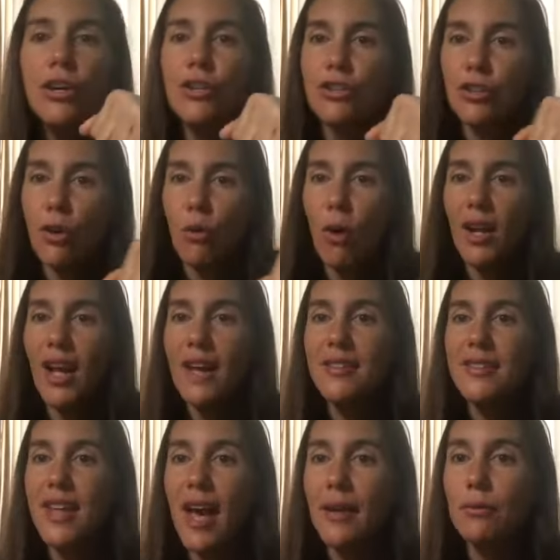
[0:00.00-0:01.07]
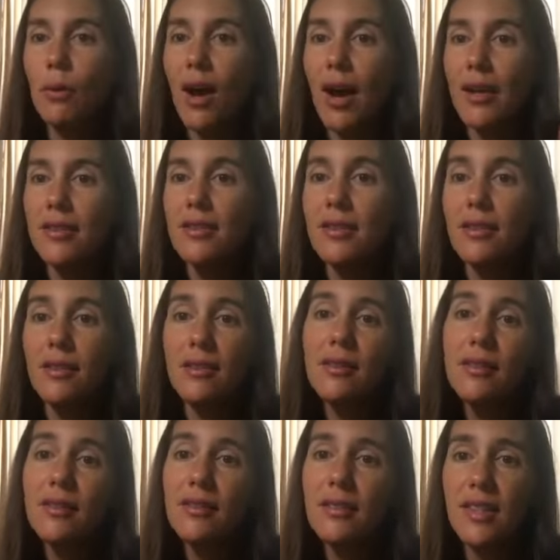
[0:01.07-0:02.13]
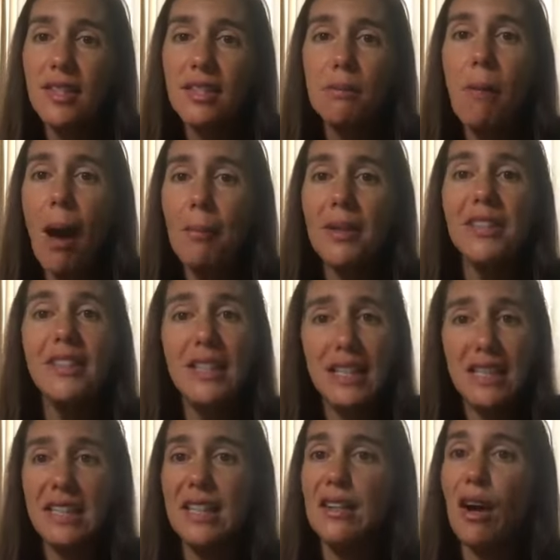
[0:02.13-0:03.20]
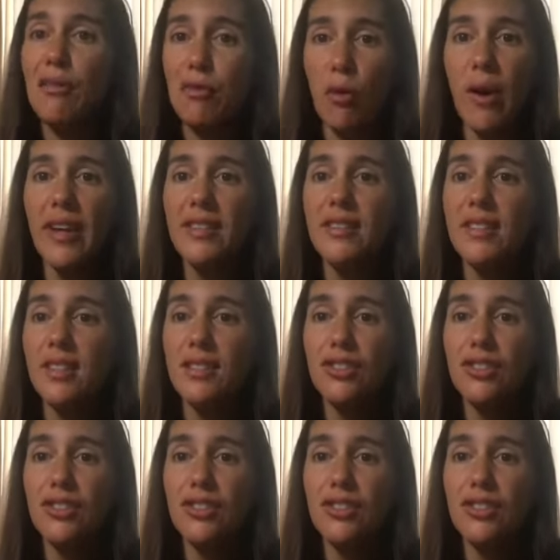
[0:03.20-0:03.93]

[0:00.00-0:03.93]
So what I said was, this mama needed a voice.